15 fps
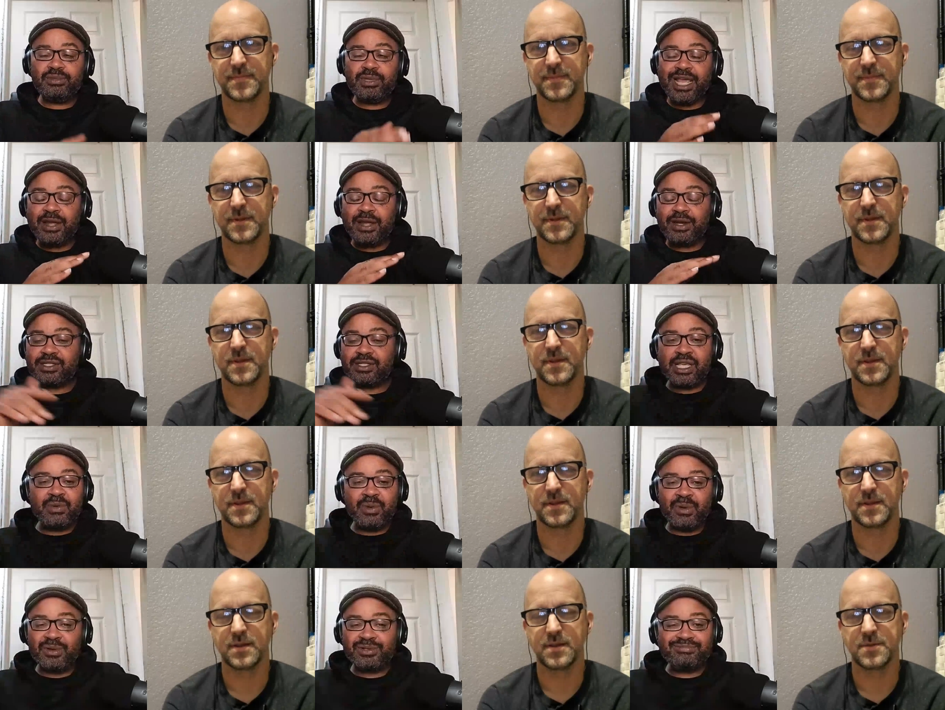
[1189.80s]
Speaker 1: now the
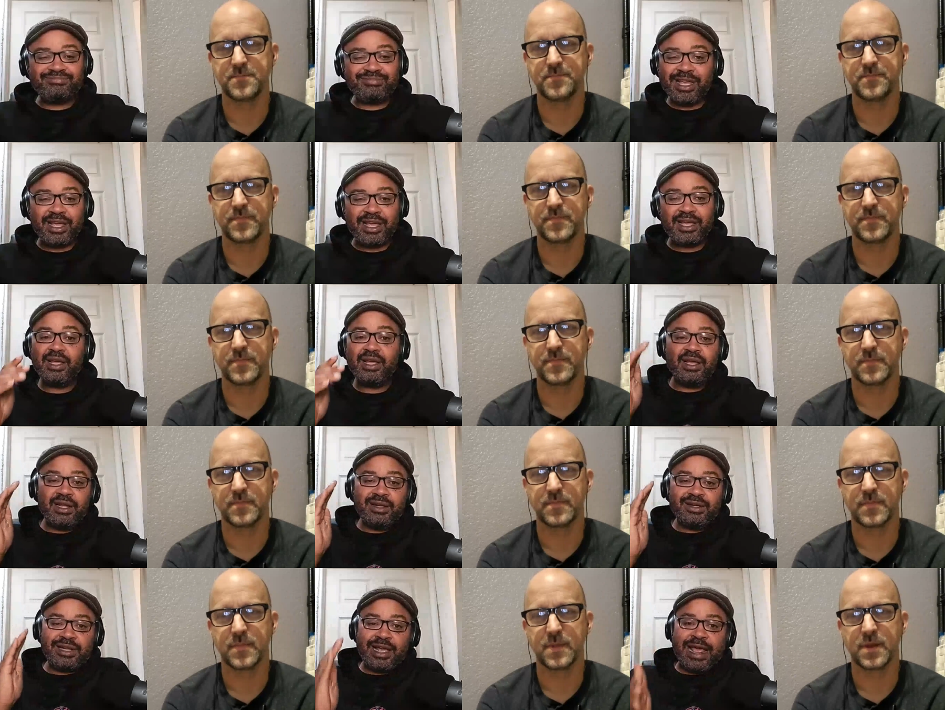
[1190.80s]
sequels man
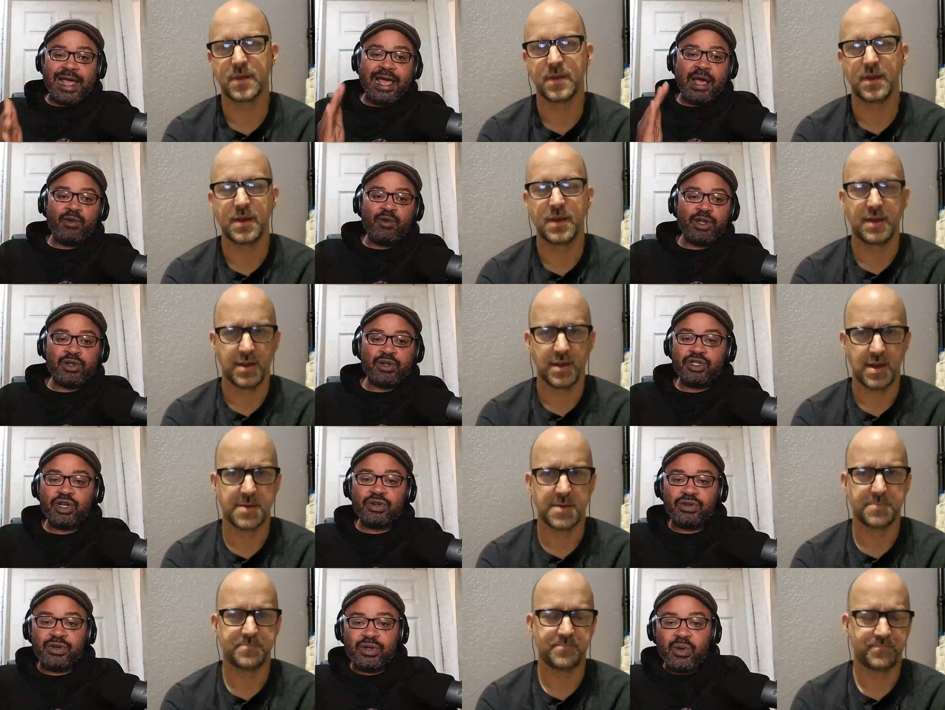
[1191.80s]
that original
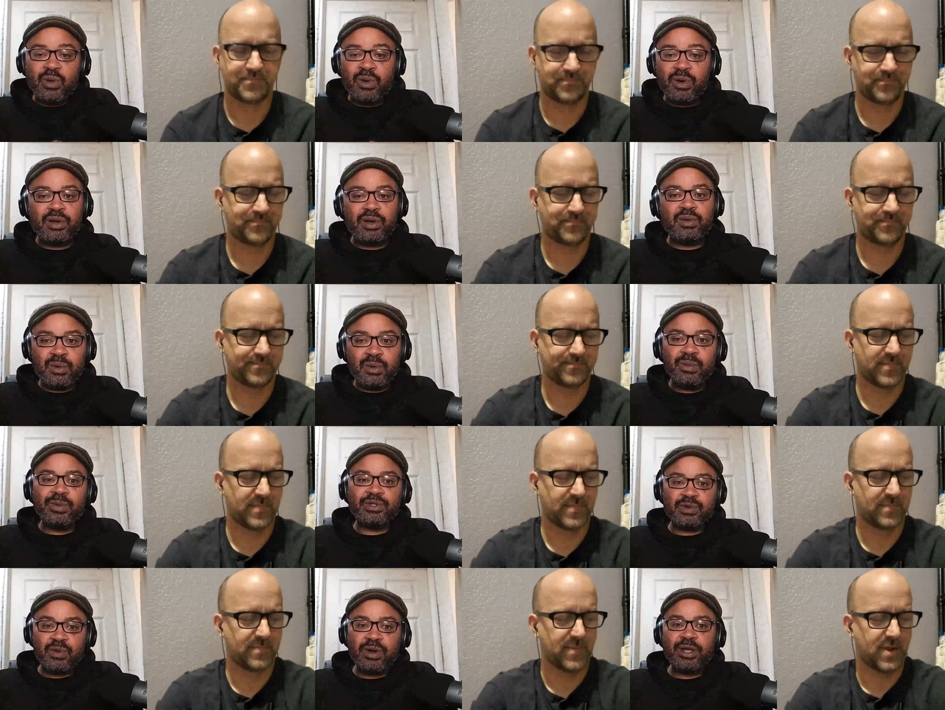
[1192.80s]
yeah. Children of Corn
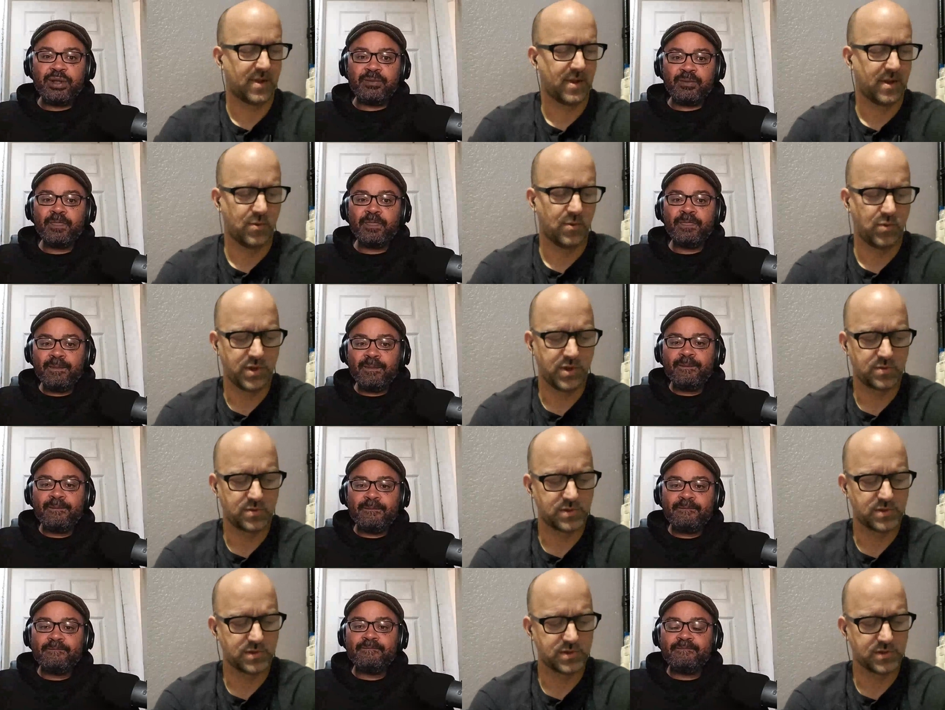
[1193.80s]
was great. Well,
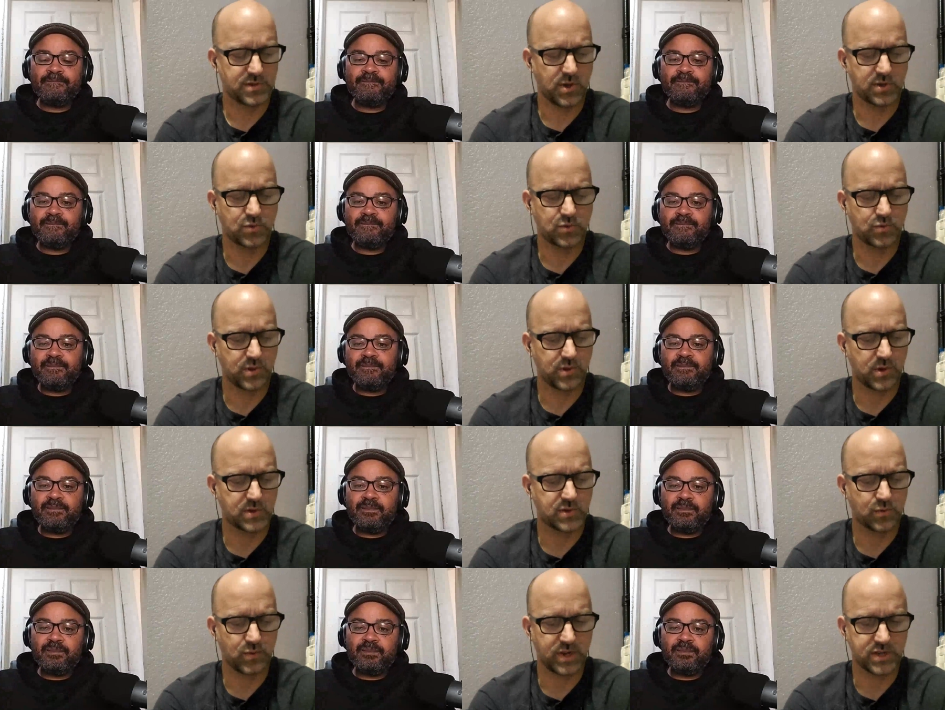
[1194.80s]
those
Speaker 2: those are
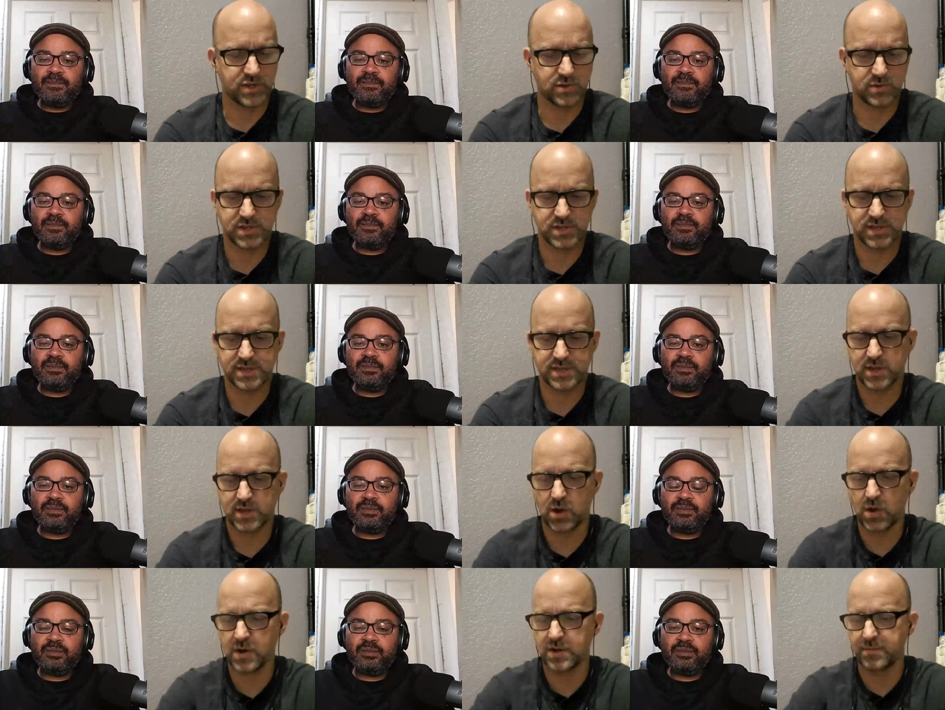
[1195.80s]
those originals. It, it's
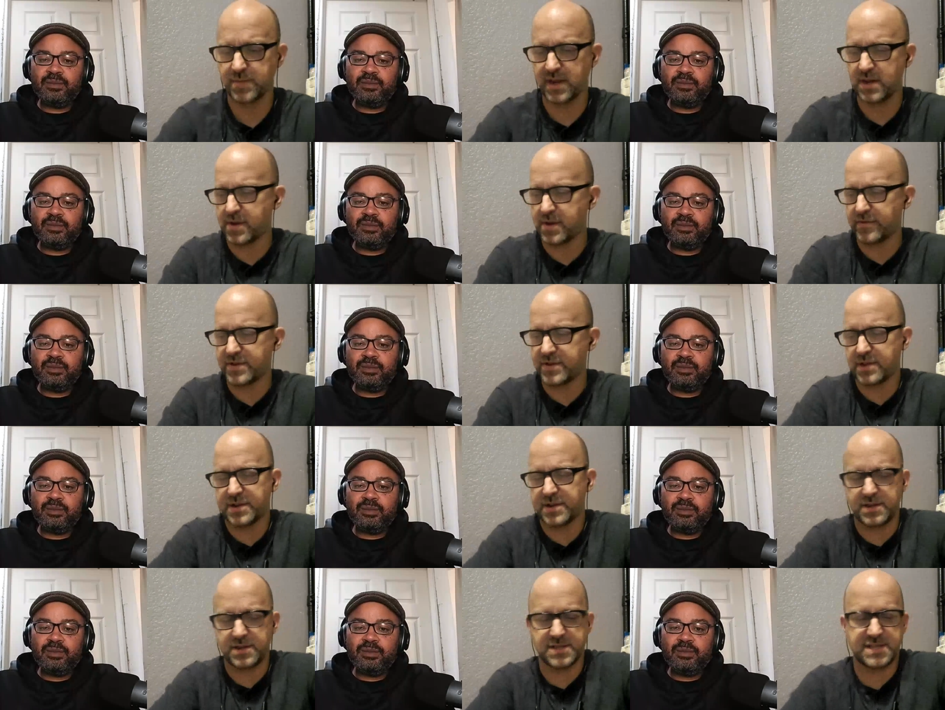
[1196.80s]
hard to beat them. Every now
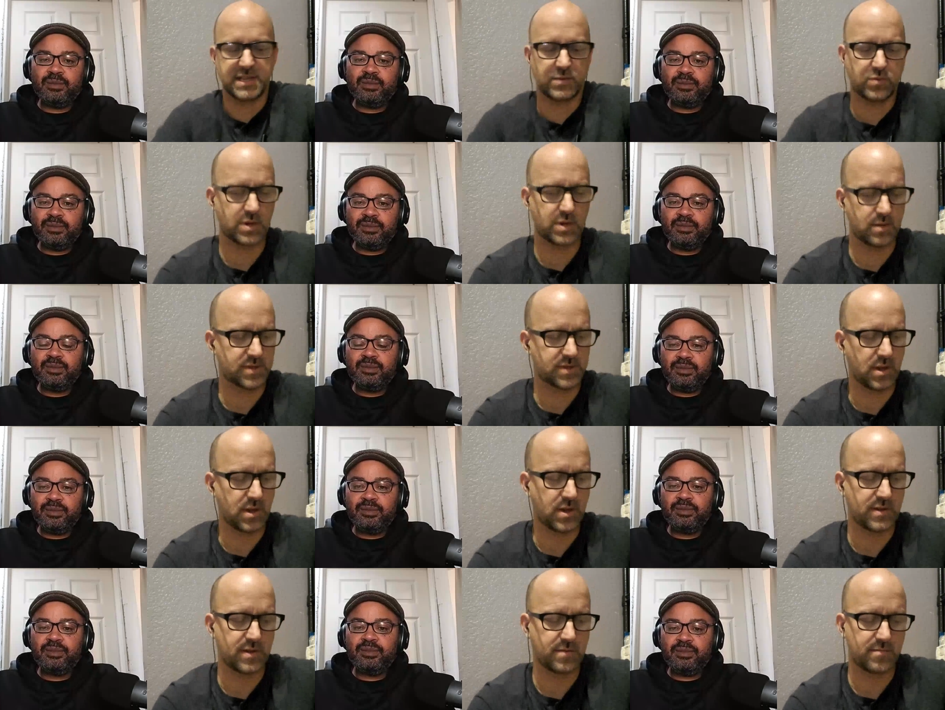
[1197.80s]
and then, a sequel comes
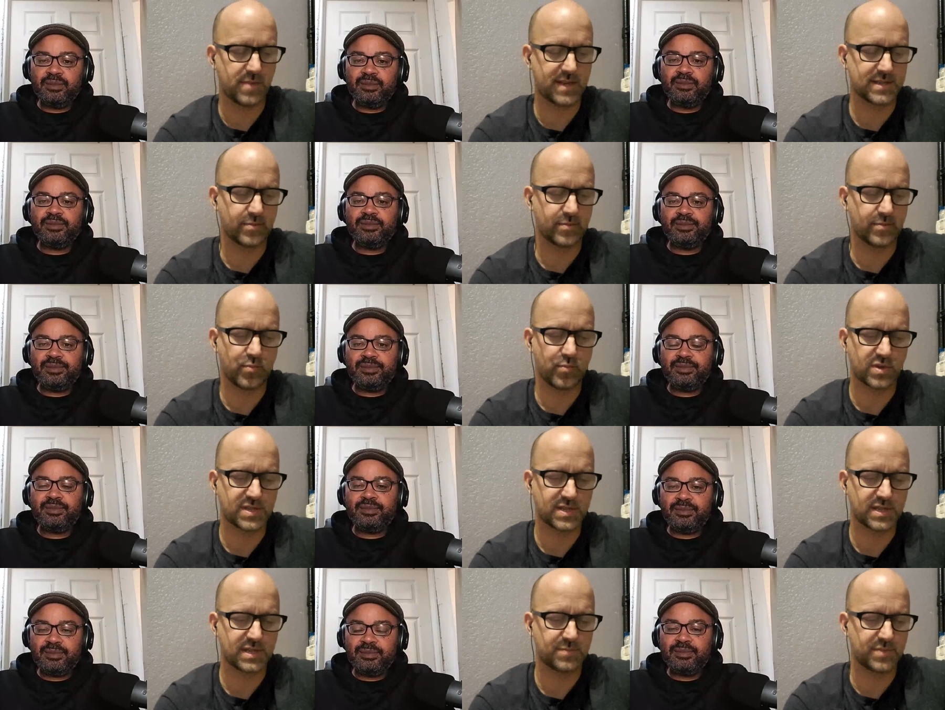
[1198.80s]
along that makes a little bit more
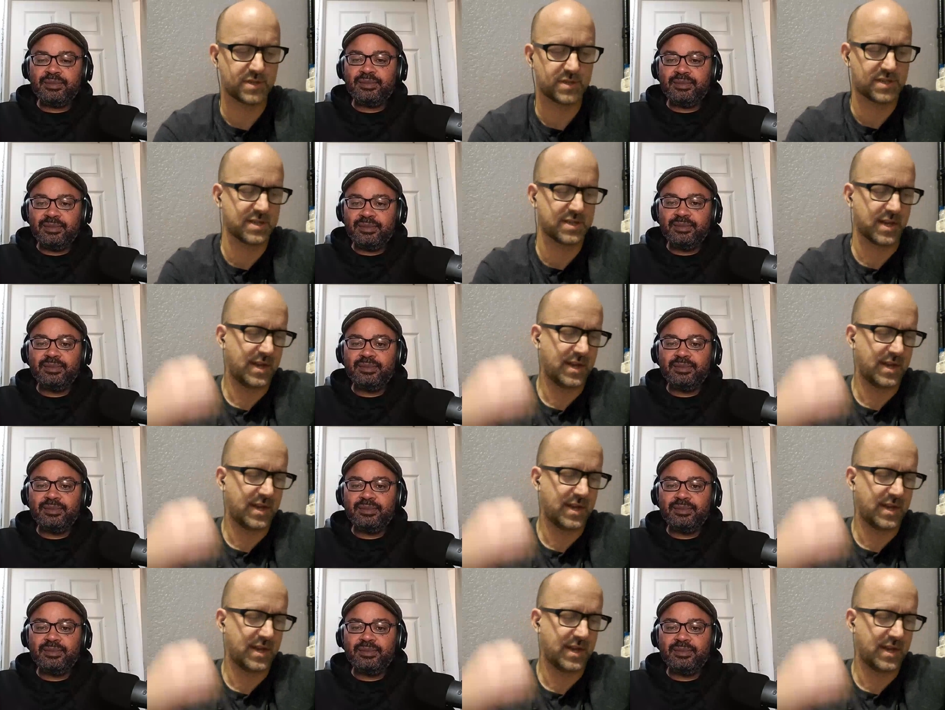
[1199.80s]
sense. But just